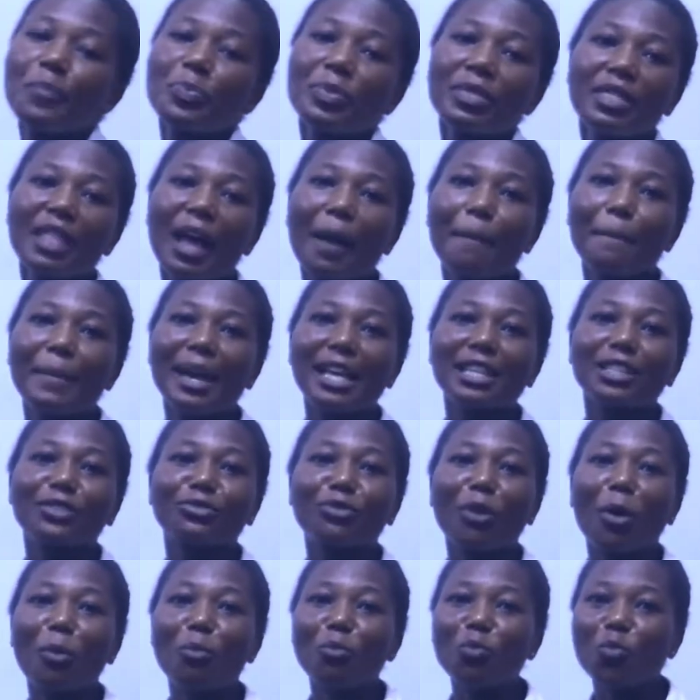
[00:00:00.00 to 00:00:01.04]
numbers
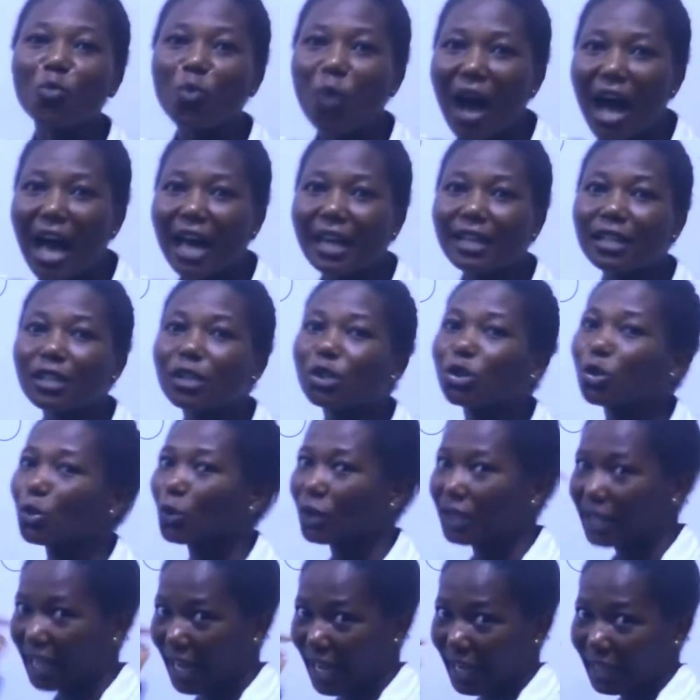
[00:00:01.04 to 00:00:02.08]
from 1 to
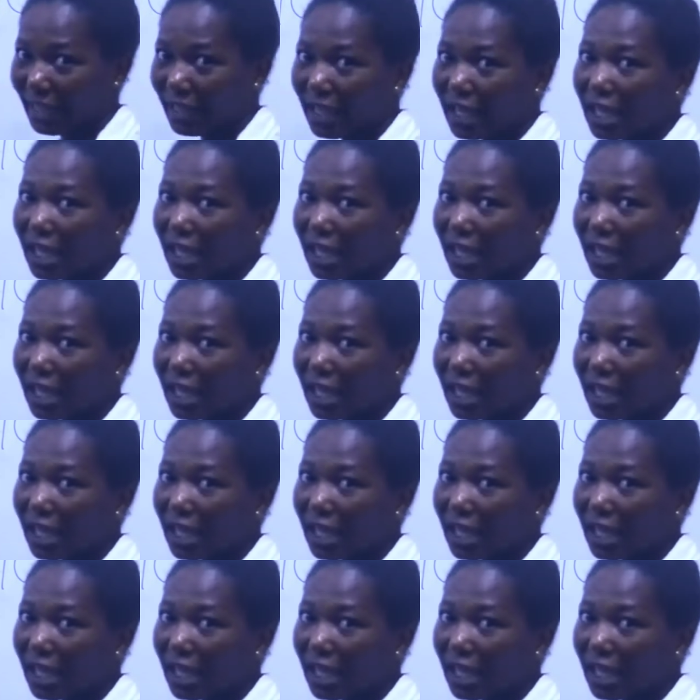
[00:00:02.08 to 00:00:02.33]
10.